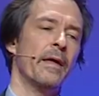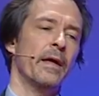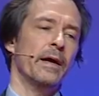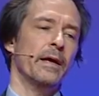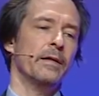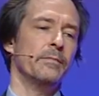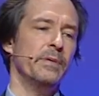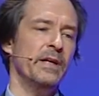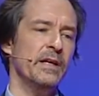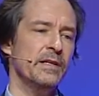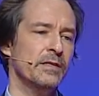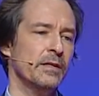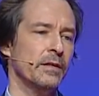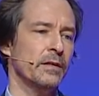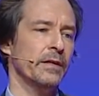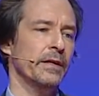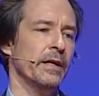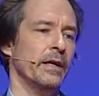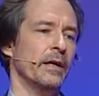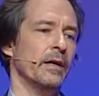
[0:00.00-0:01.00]
And
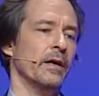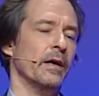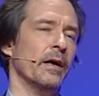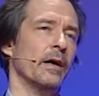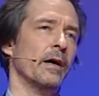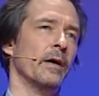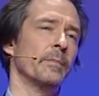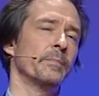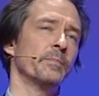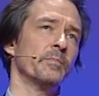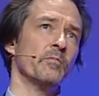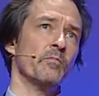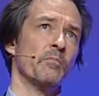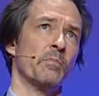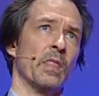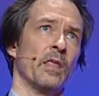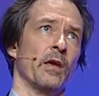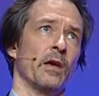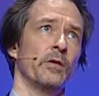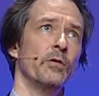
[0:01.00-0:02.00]
basically,
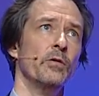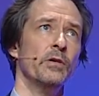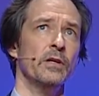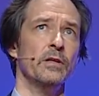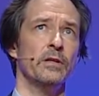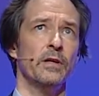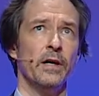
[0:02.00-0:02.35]
you can